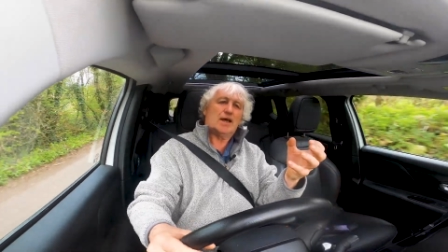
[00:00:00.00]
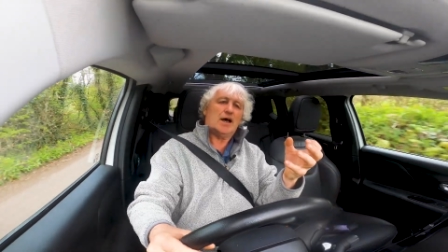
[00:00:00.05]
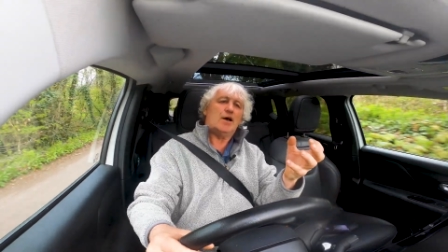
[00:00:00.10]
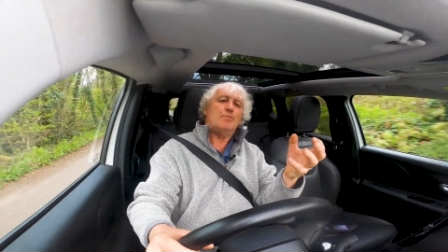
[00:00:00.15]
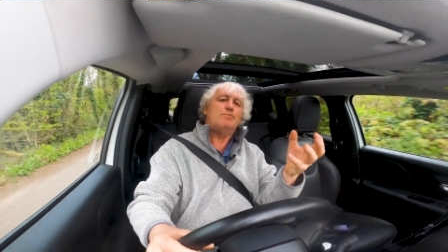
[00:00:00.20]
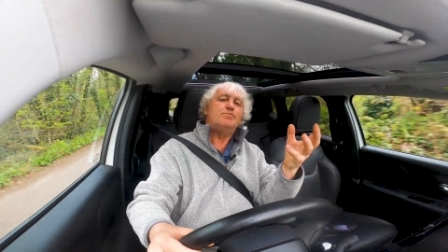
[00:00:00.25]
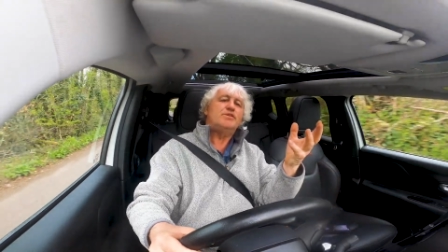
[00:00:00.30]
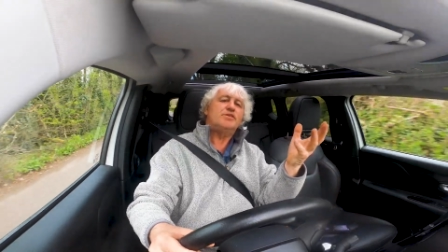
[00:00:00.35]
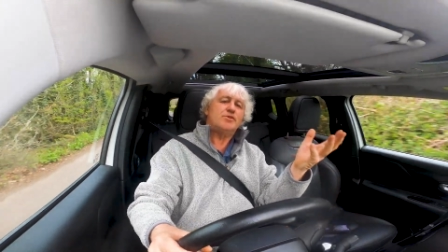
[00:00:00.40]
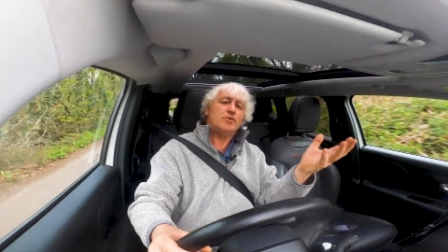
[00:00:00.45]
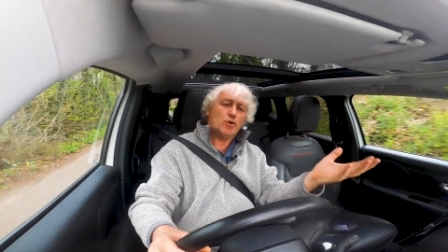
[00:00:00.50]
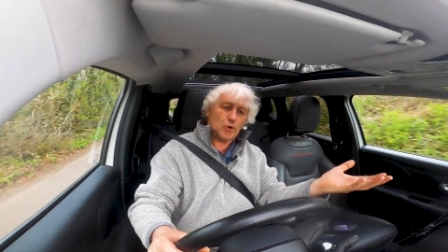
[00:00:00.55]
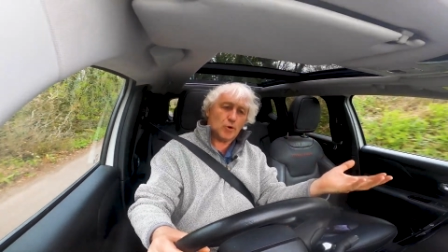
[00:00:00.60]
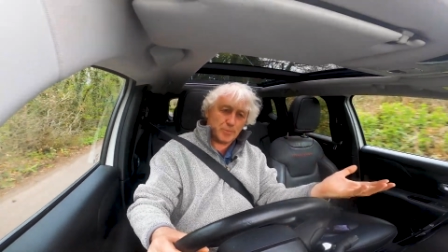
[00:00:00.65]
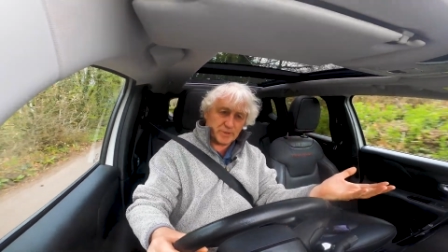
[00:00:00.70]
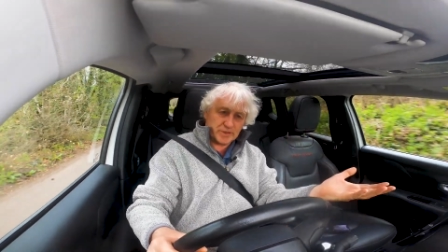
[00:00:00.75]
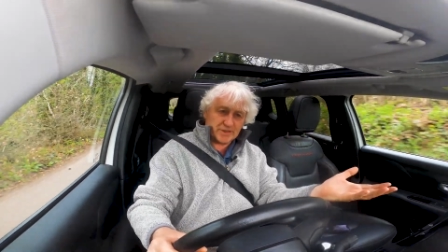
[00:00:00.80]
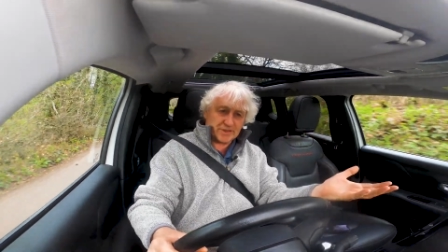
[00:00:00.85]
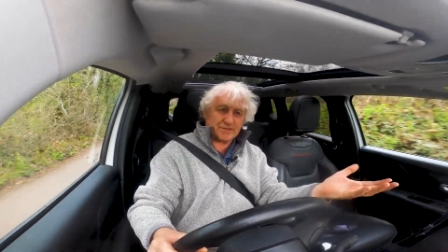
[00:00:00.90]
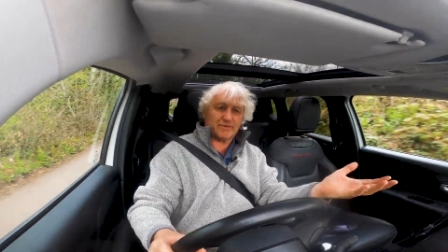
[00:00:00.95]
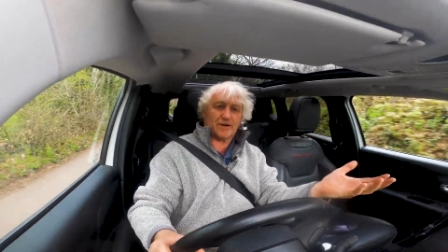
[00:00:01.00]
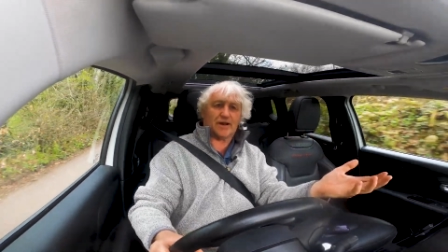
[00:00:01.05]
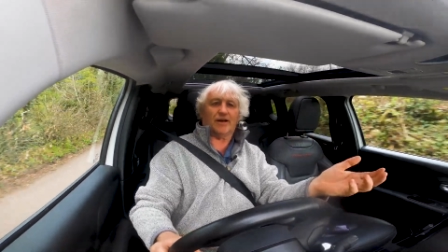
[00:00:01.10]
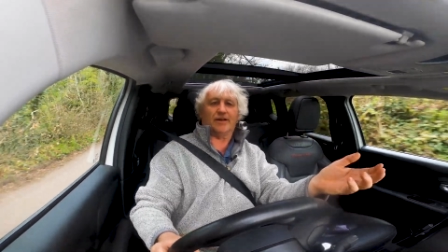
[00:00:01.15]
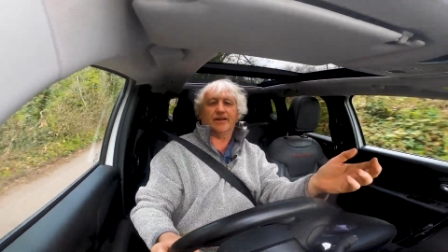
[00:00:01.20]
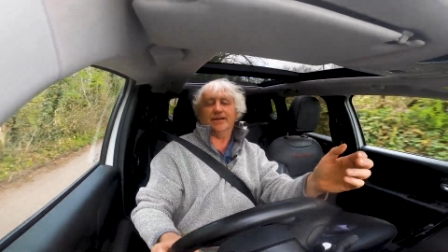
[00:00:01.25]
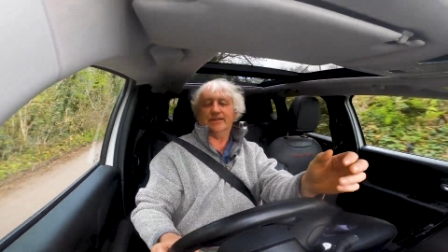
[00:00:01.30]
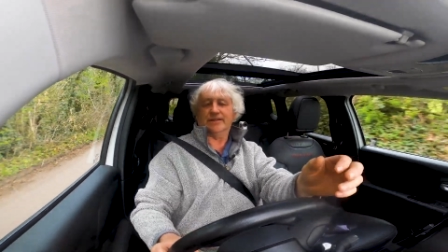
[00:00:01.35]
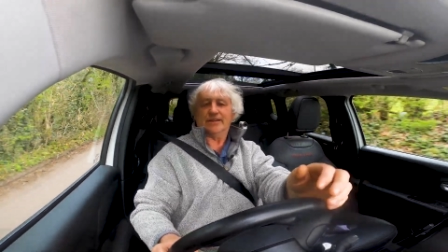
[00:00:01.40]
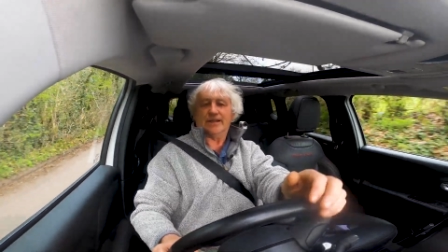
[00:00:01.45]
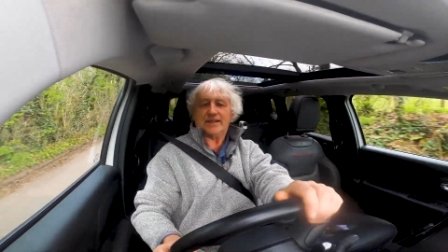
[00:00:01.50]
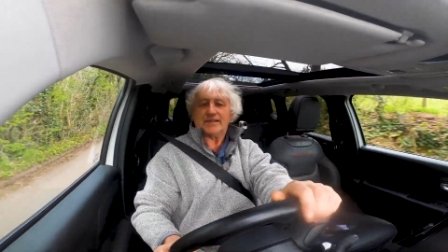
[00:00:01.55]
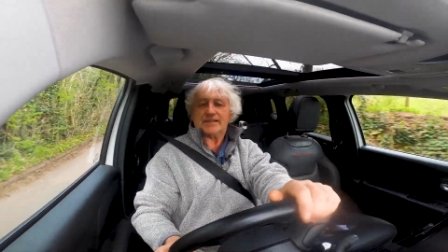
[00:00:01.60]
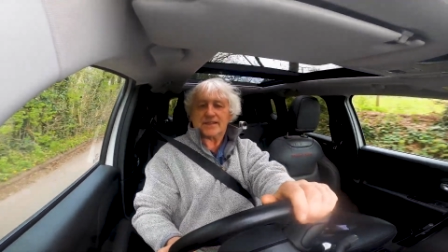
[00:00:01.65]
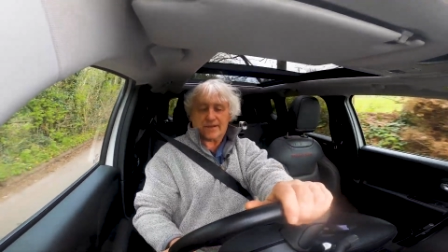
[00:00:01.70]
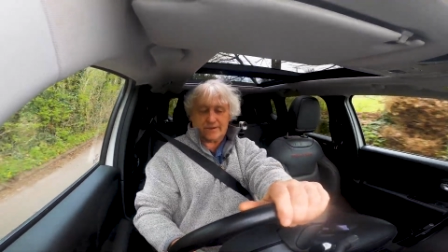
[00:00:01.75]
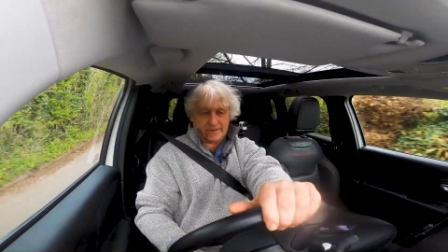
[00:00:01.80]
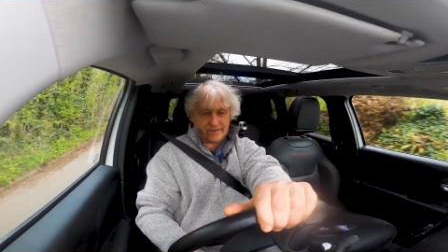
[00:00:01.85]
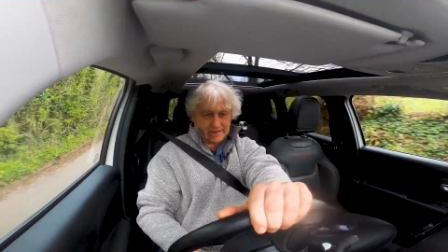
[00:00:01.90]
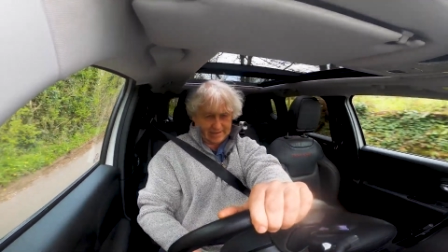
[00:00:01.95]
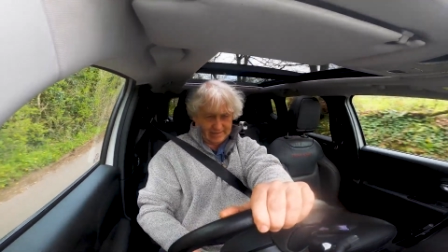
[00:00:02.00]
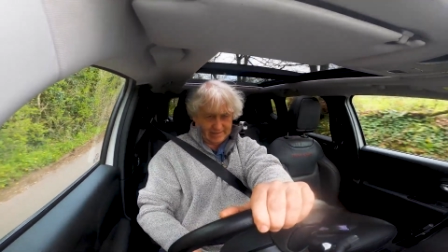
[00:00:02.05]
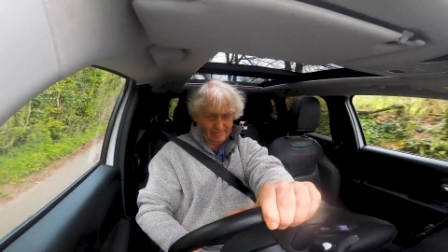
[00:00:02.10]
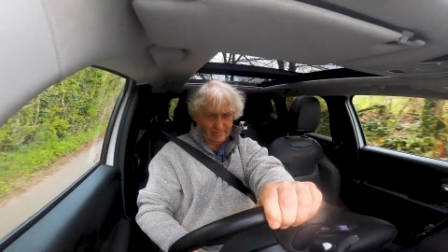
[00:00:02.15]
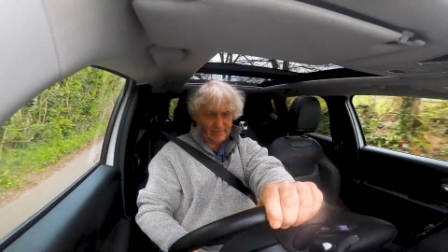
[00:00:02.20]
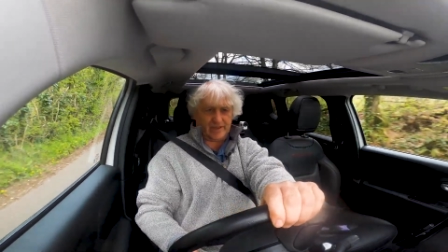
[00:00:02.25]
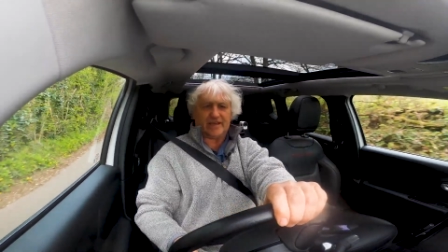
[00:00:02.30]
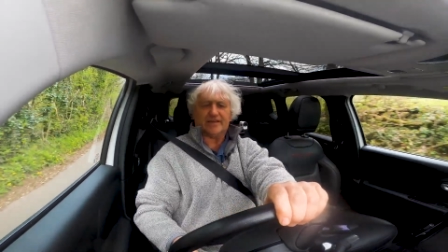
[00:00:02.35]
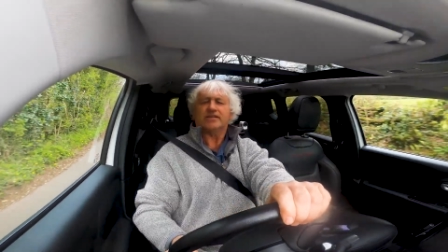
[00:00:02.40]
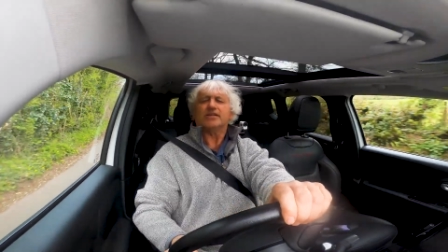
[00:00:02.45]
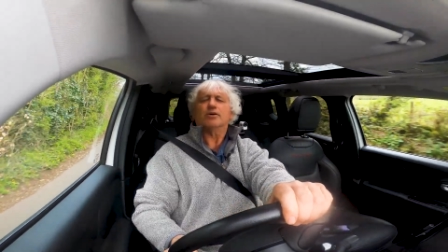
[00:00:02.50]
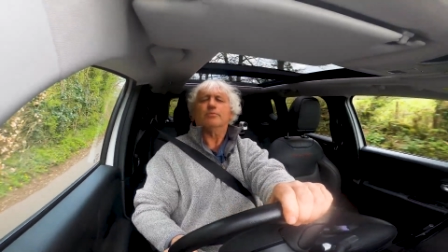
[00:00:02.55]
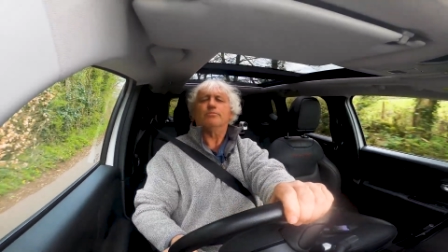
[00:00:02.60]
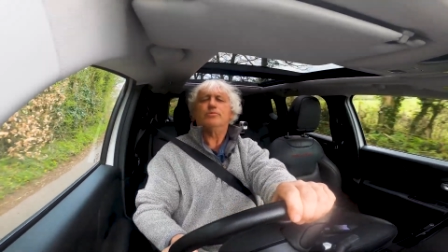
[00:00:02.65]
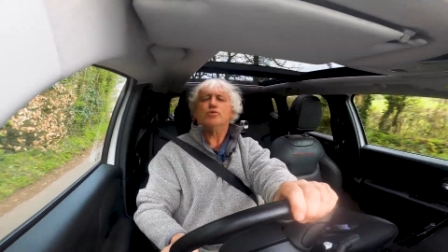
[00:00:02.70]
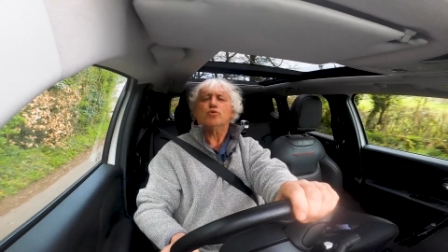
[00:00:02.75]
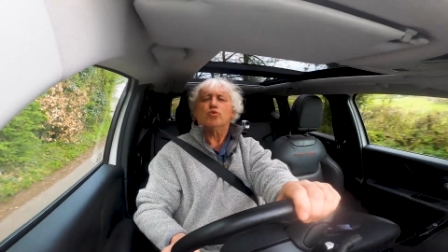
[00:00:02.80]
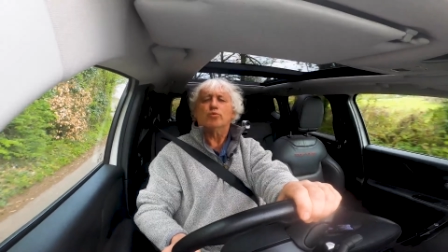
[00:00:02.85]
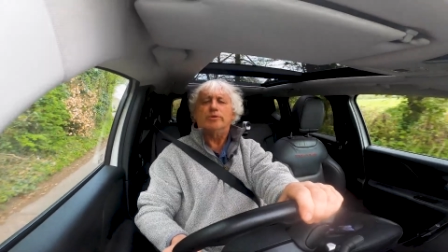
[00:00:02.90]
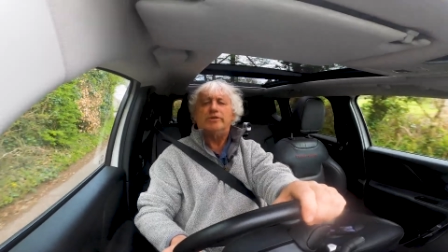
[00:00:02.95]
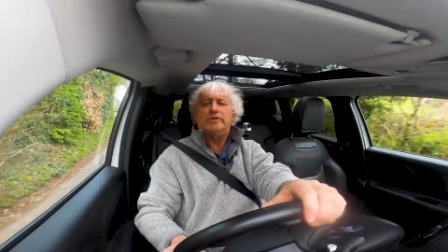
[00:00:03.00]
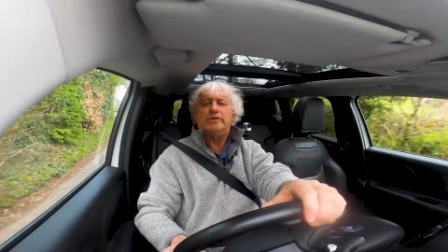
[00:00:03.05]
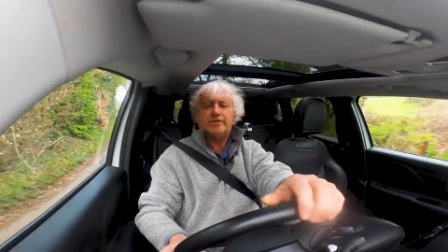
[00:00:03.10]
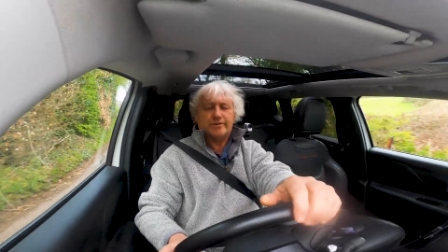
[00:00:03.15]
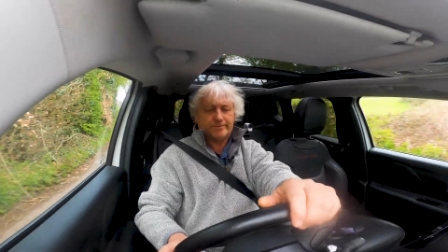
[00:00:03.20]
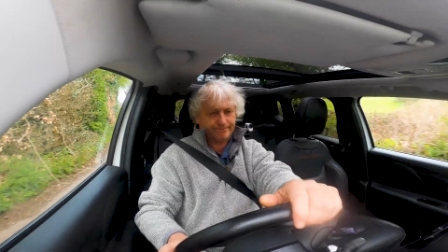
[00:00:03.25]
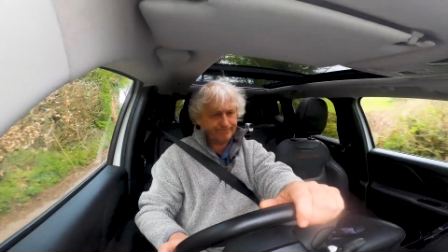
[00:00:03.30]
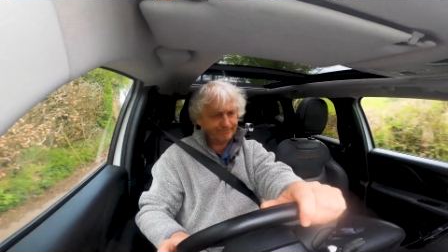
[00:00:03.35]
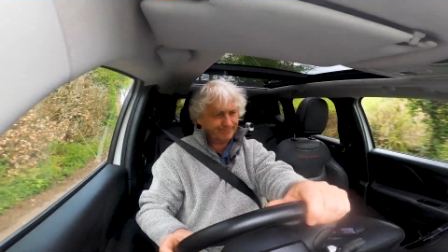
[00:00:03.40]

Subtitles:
absorbent ride. Let's go there. Yes, absorbent.